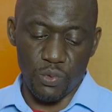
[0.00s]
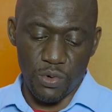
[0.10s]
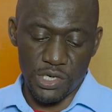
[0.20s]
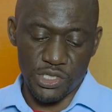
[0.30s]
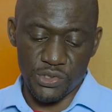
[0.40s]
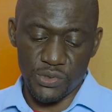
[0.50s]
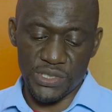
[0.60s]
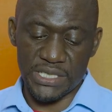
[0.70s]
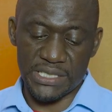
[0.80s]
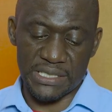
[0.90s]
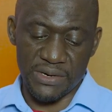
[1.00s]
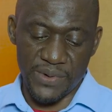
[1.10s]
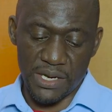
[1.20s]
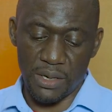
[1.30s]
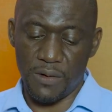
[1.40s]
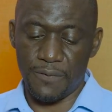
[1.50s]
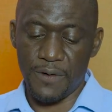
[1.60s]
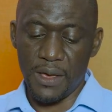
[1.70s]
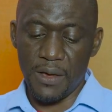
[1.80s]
word shows his great love